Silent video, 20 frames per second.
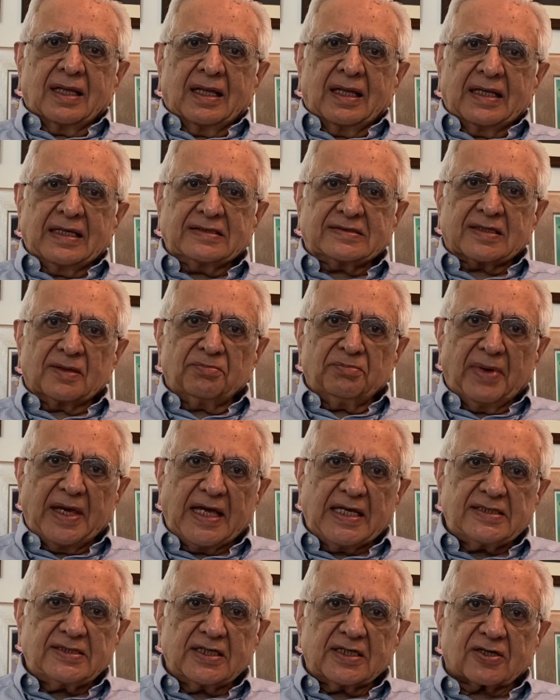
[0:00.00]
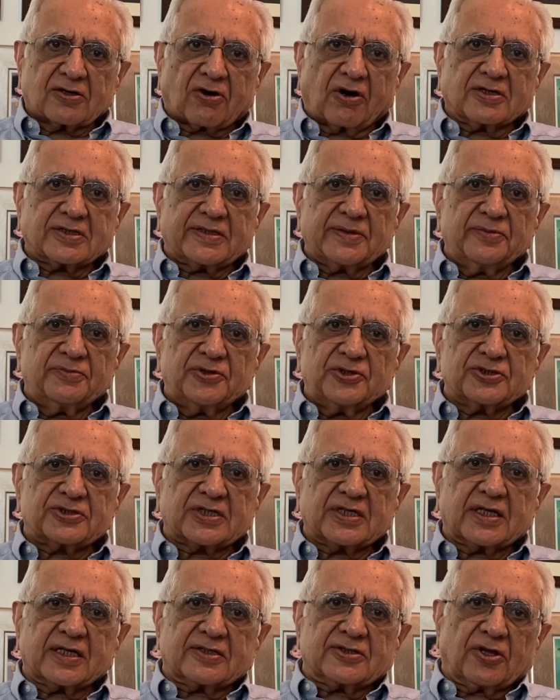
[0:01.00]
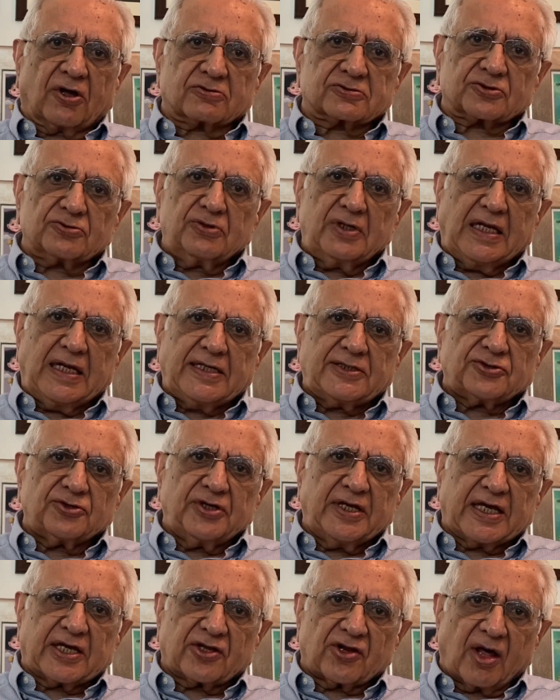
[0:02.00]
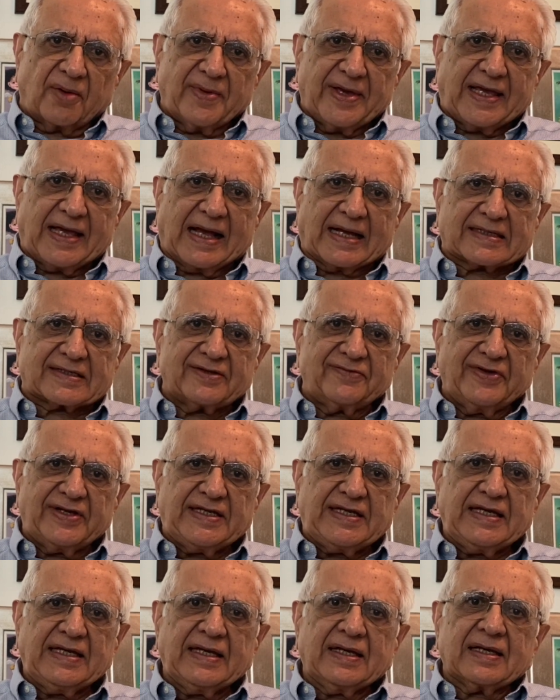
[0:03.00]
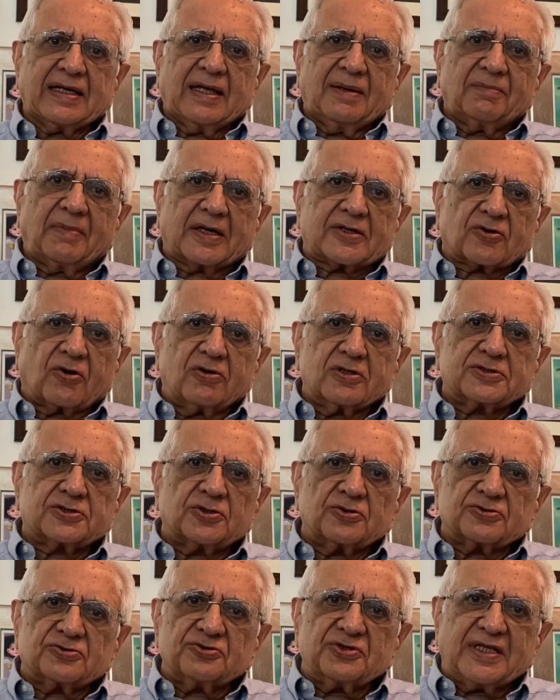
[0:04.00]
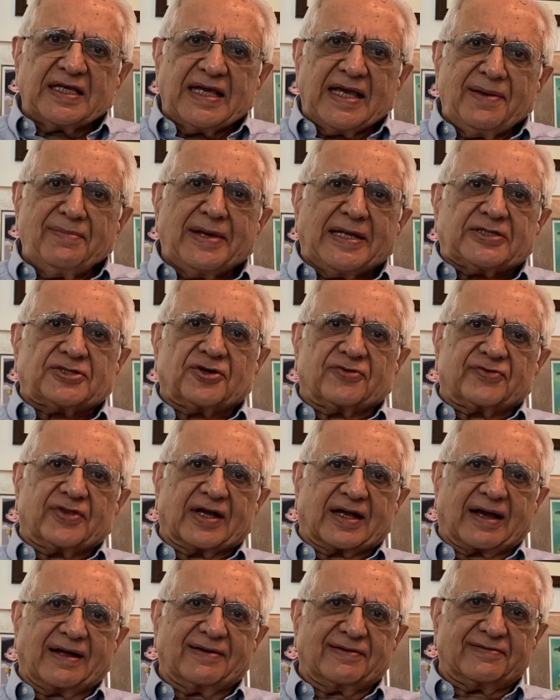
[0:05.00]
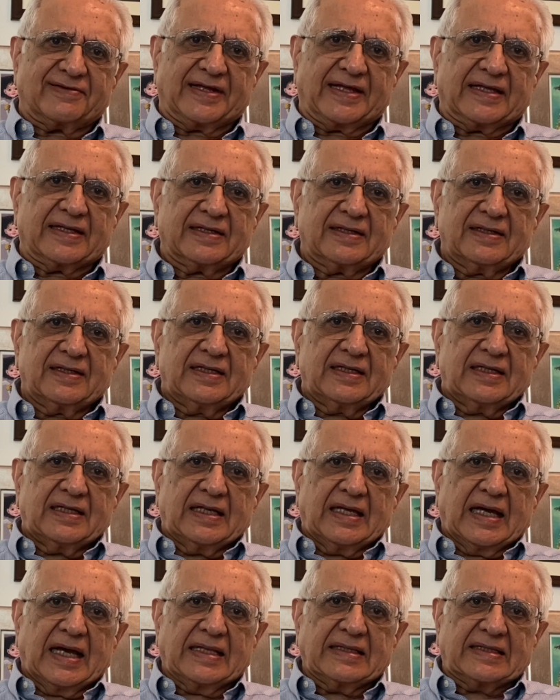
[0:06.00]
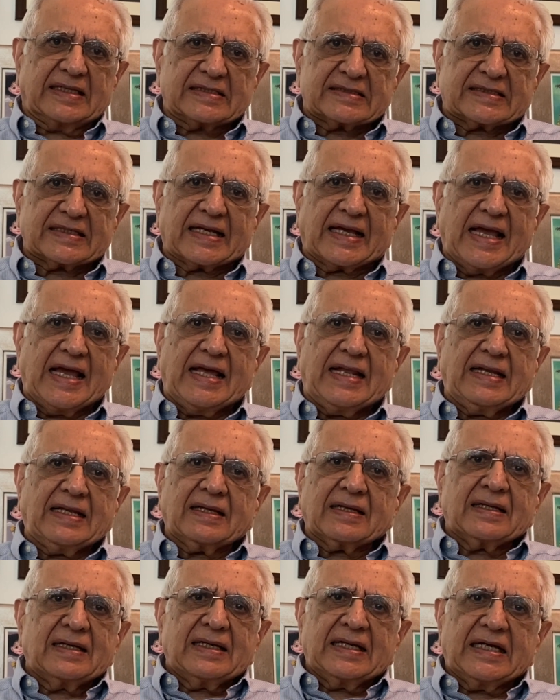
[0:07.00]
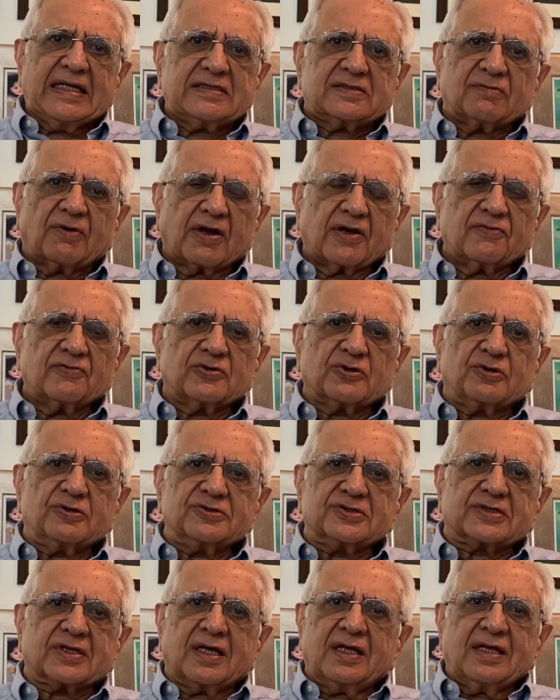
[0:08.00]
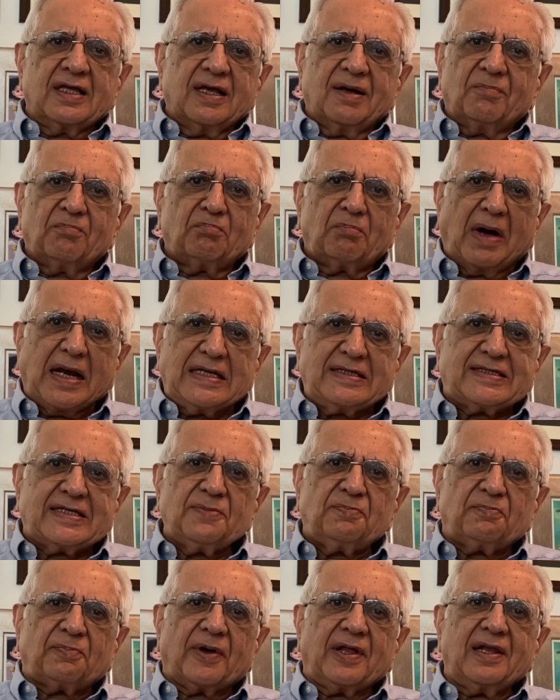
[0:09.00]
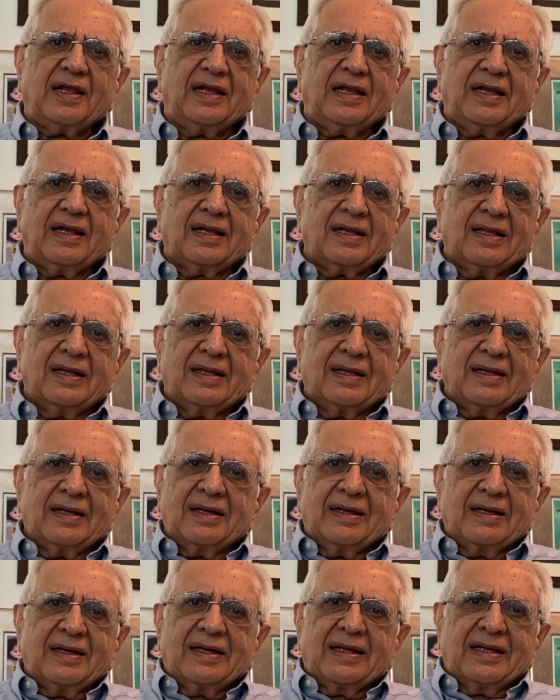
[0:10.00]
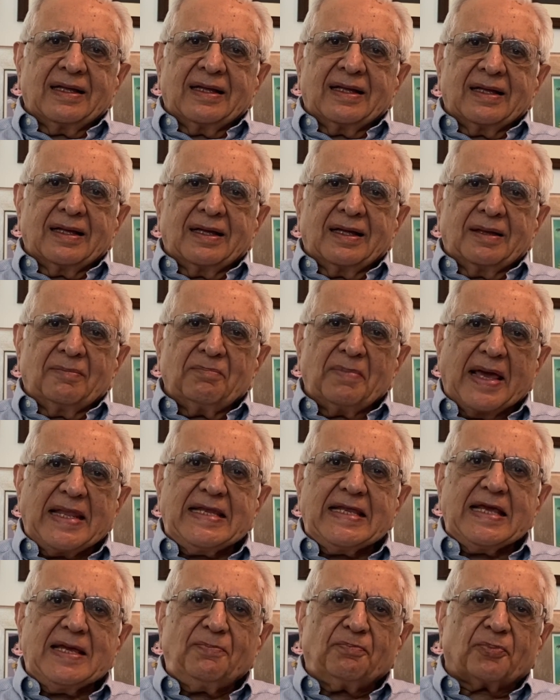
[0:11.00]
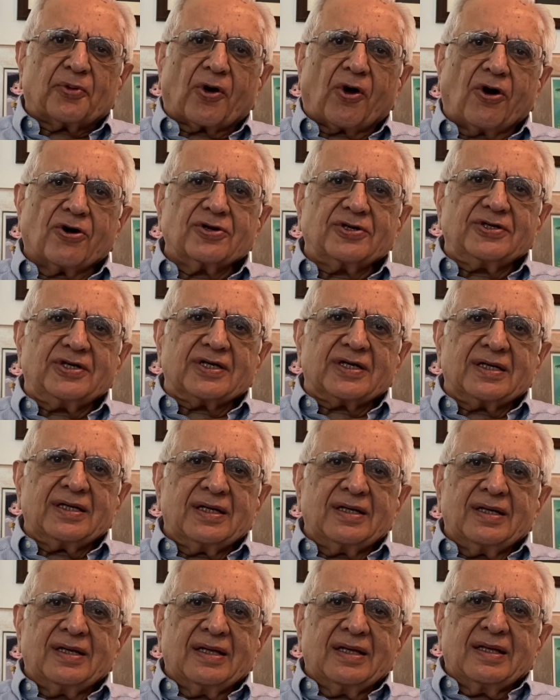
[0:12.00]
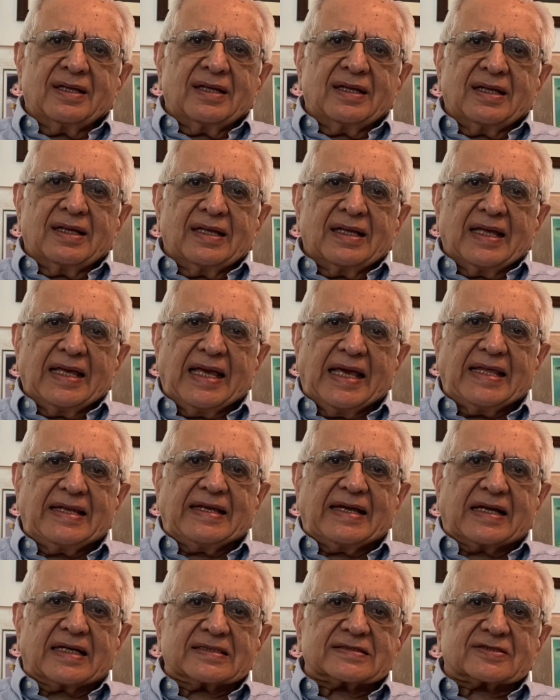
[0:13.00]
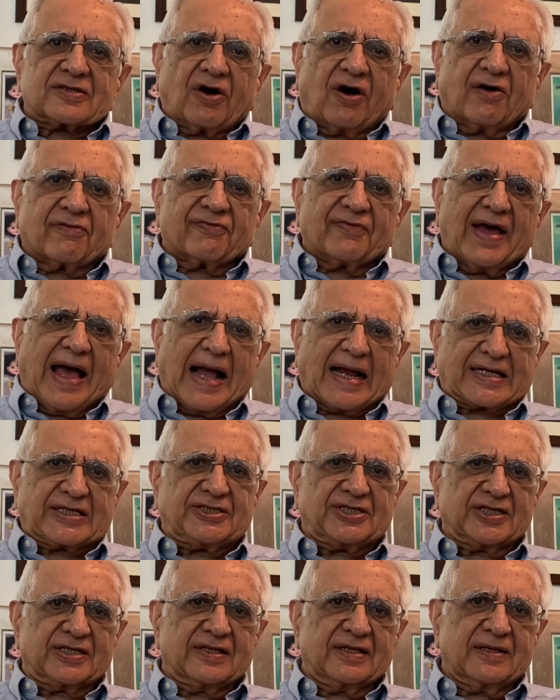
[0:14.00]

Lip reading: is a major contributor not only to economic activity but also to the image of the country. And this again is one of those multiple, many-pronged areas of action.